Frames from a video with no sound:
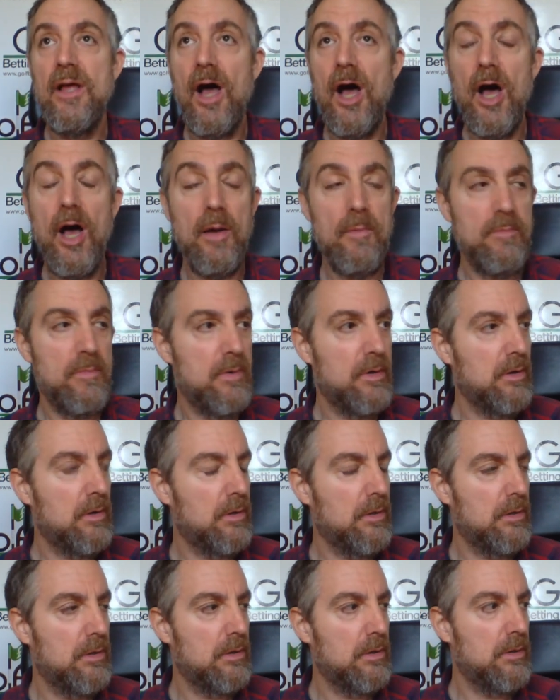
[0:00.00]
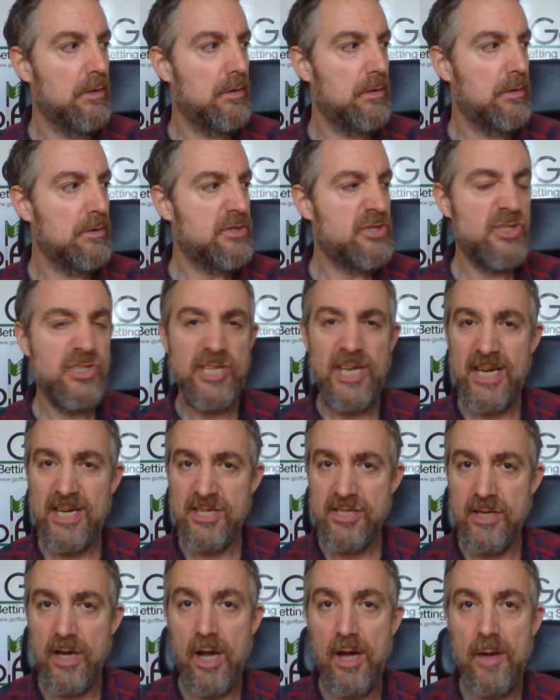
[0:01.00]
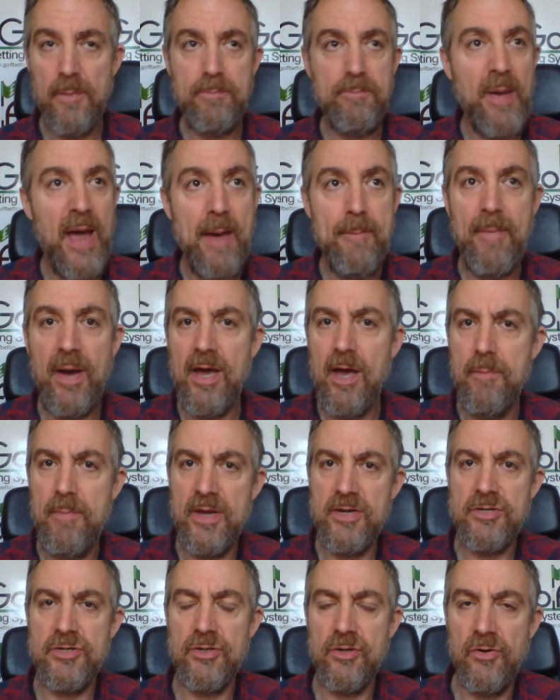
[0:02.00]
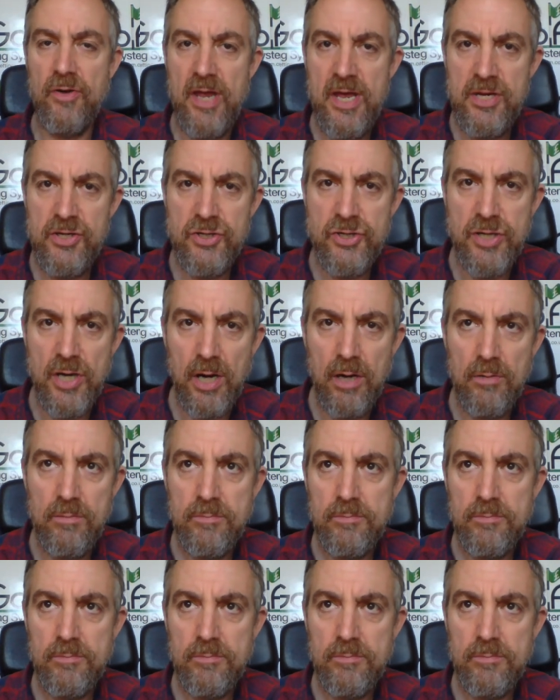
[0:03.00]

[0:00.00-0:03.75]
Um, six, uh, Pat Mayer mentioned on his show,